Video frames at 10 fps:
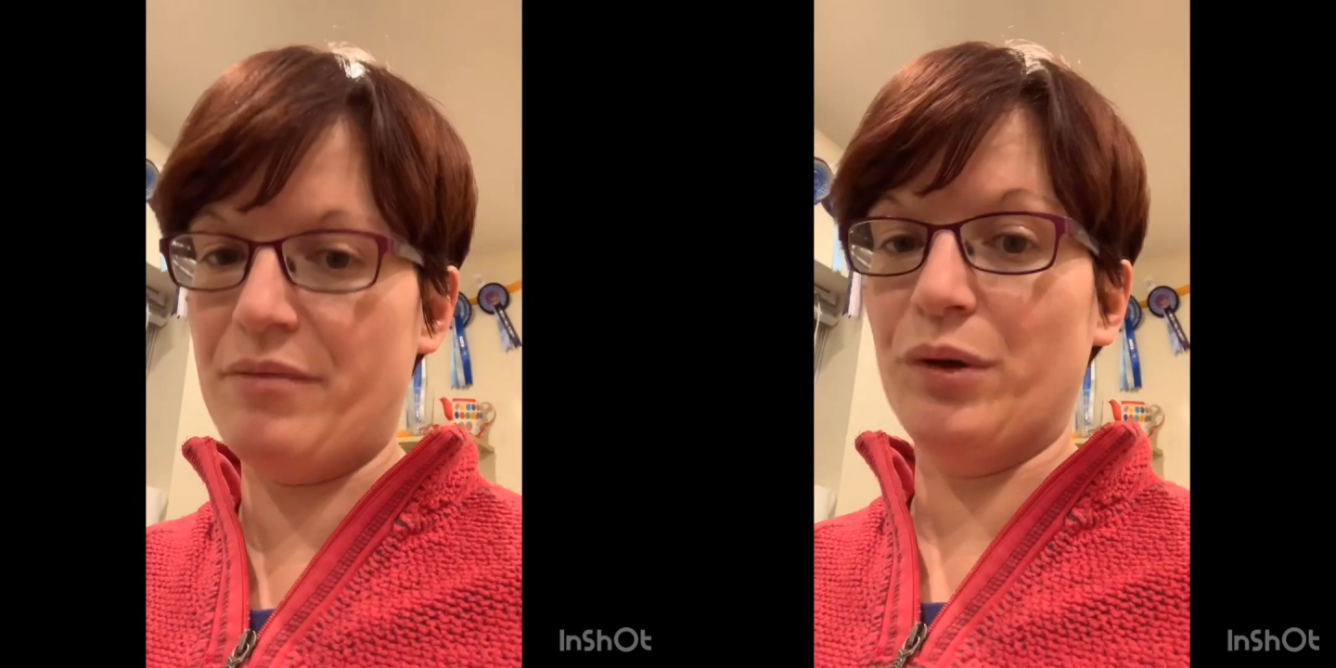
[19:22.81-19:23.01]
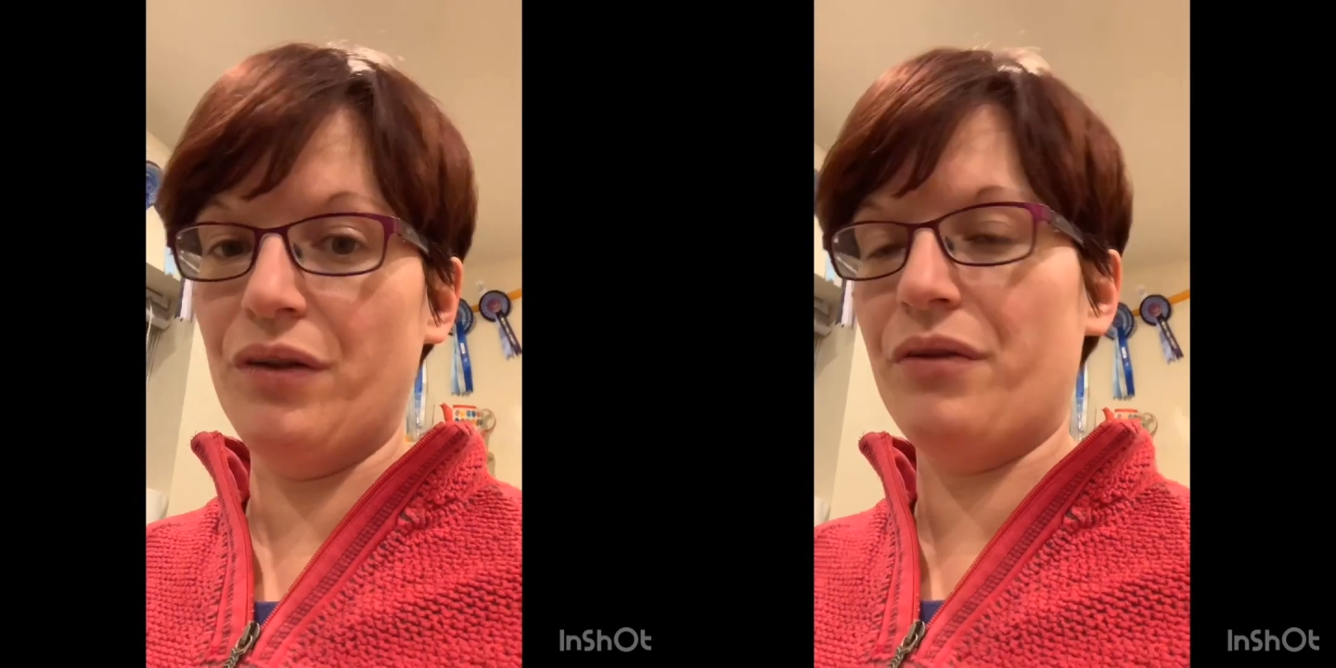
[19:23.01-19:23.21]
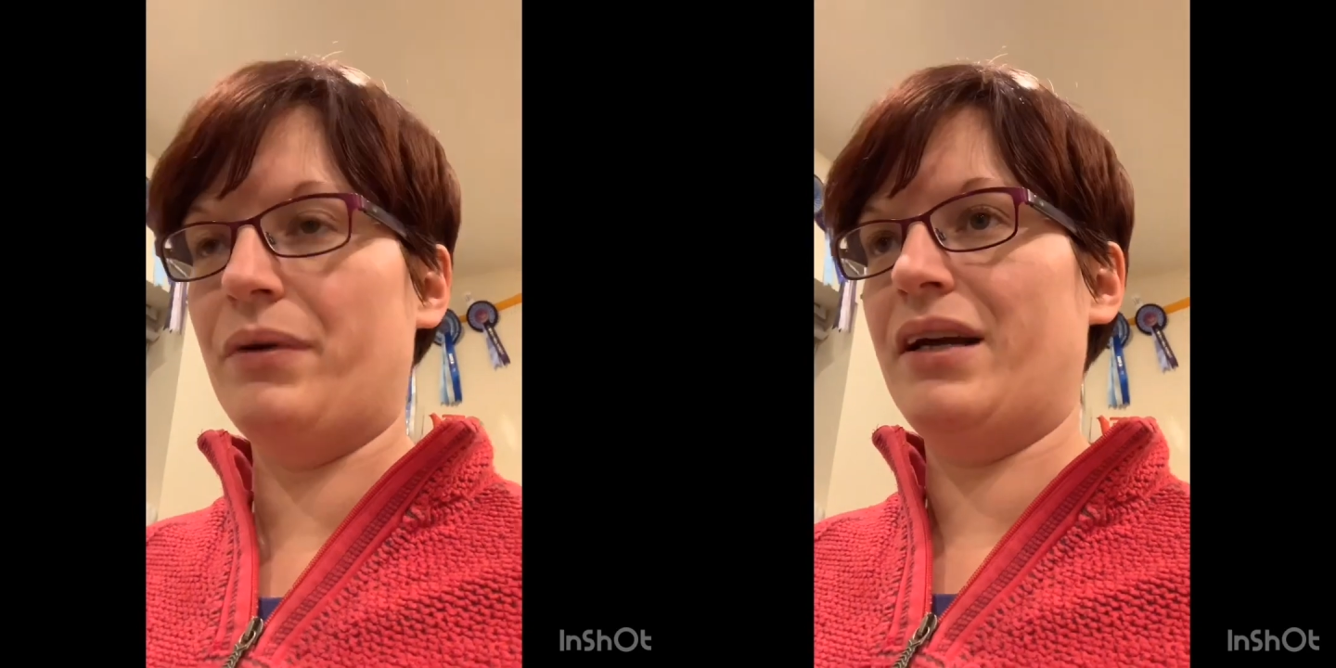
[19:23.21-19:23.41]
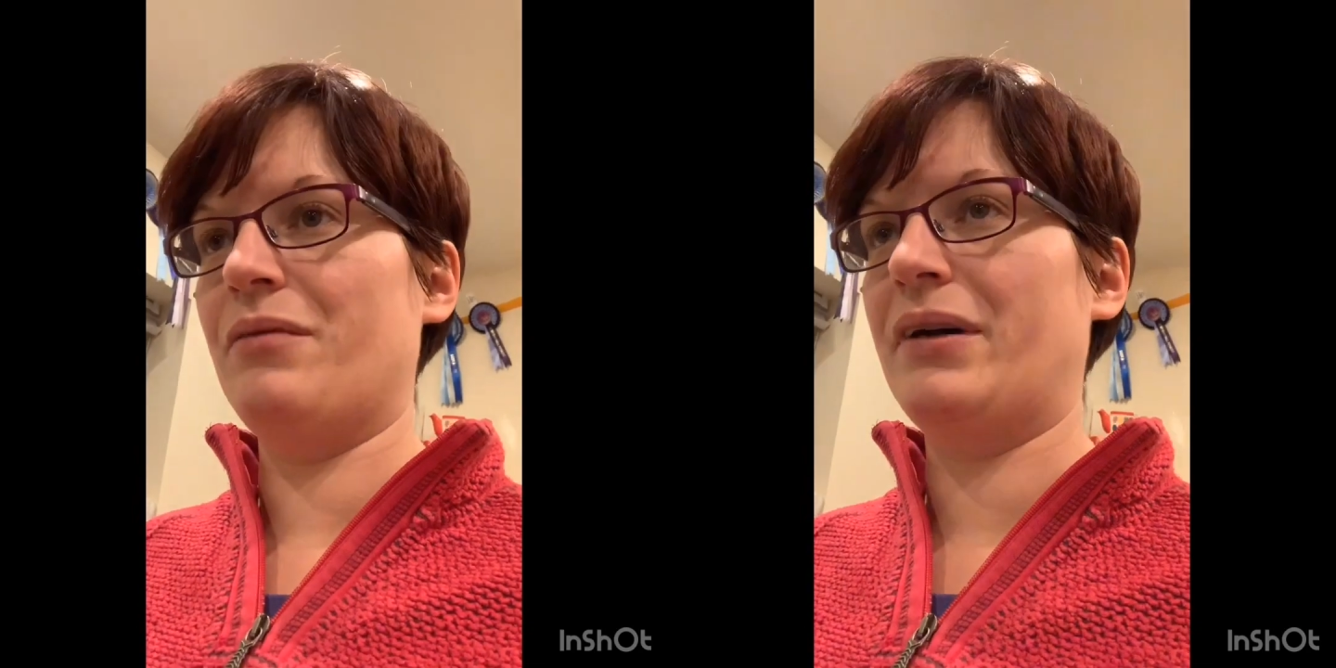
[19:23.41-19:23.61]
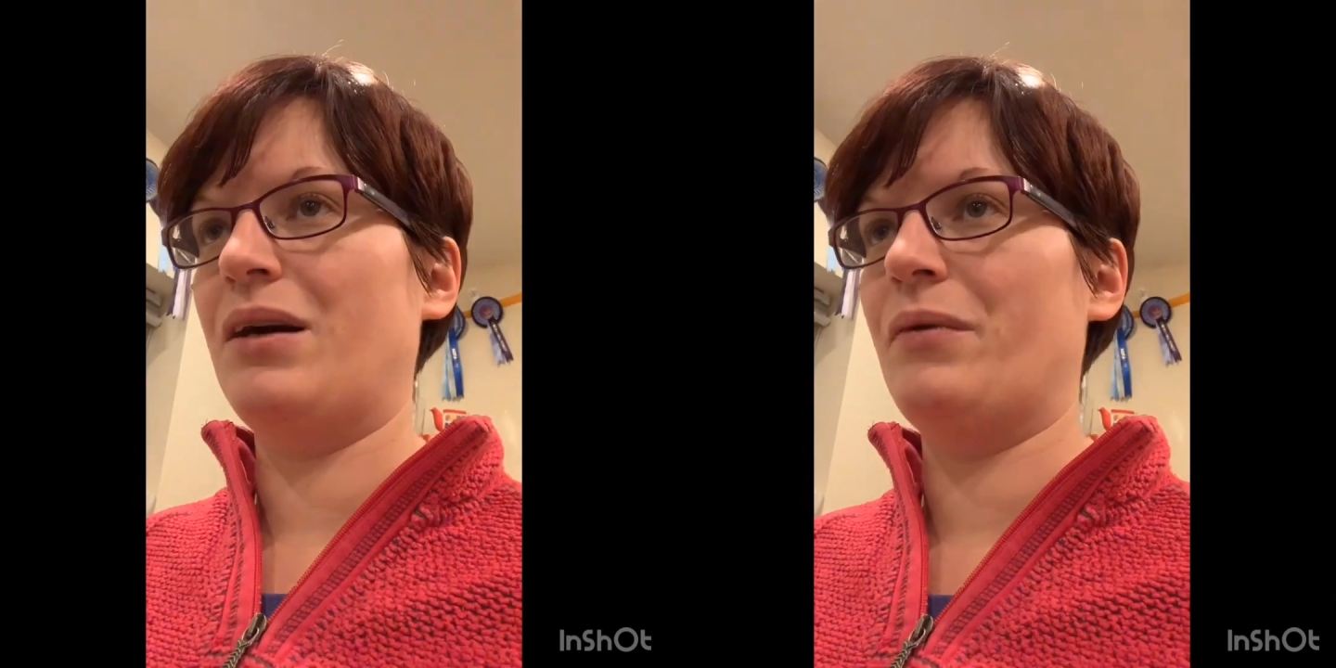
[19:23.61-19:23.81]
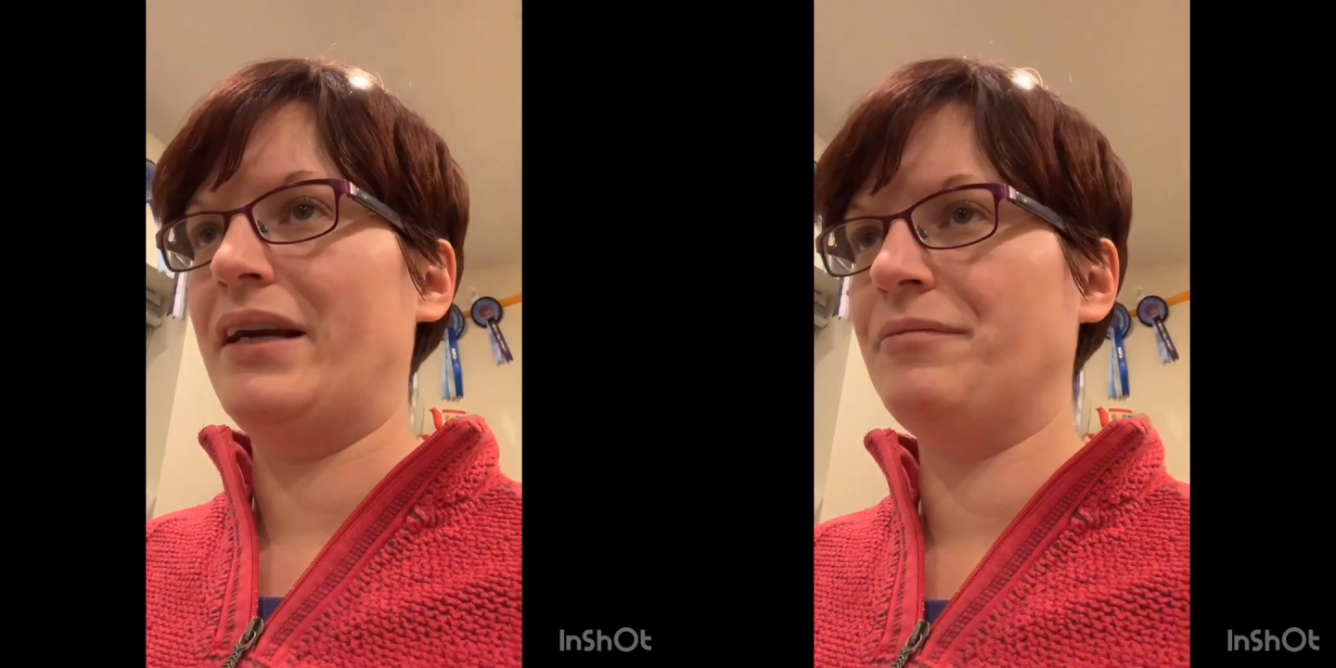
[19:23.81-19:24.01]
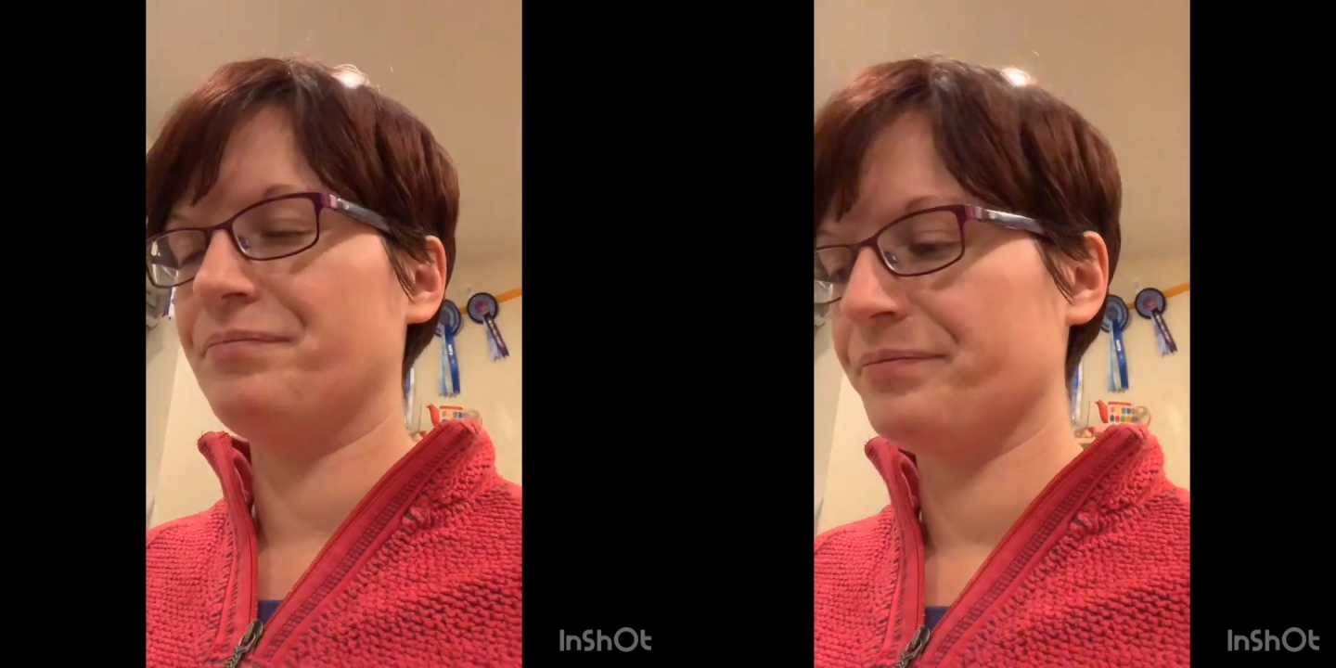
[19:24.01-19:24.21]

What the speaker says: month when I weigh,